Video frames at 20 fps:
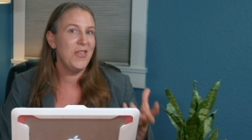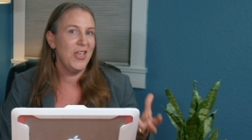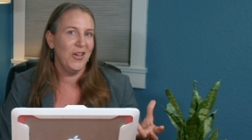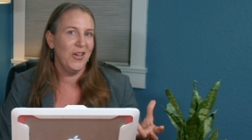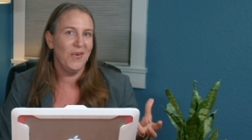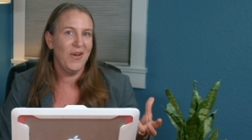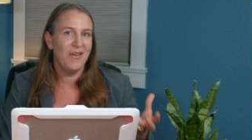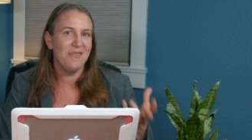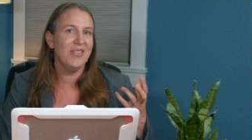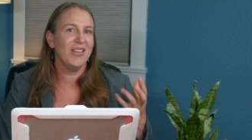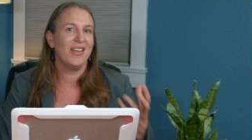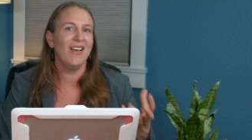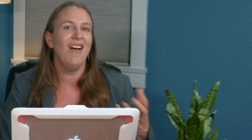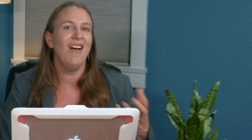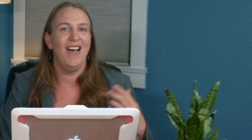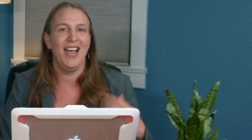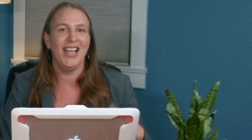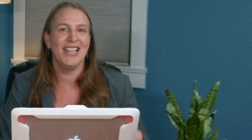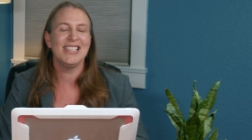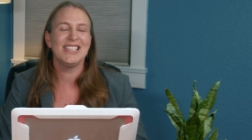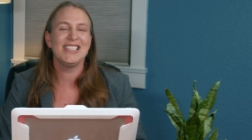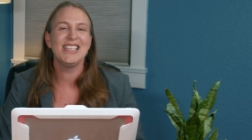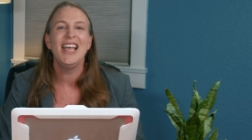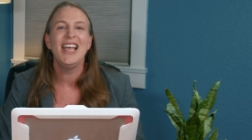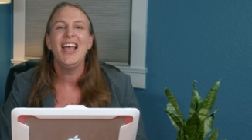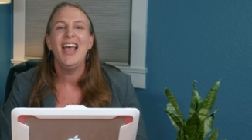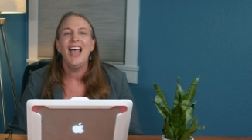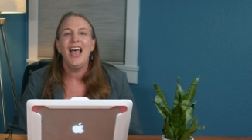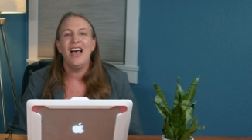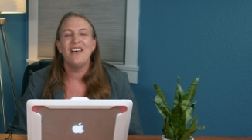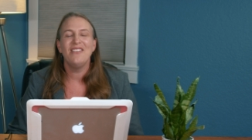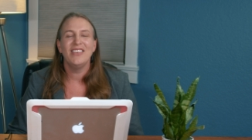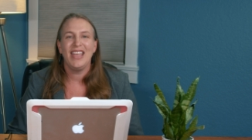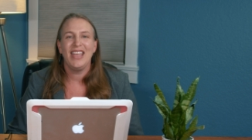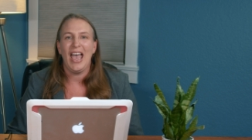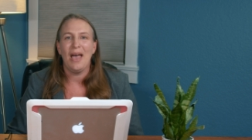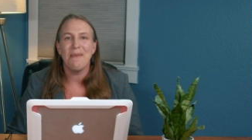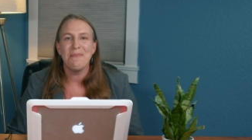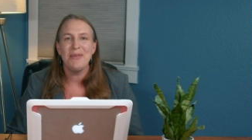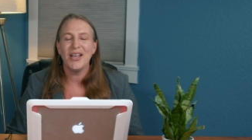few of the cons of a
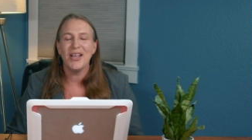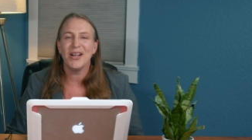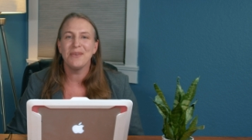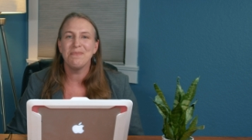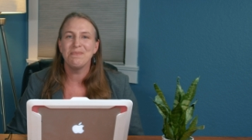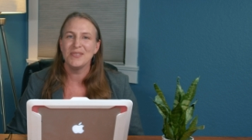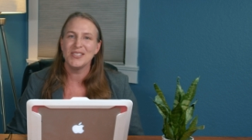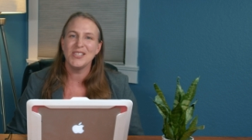gap year.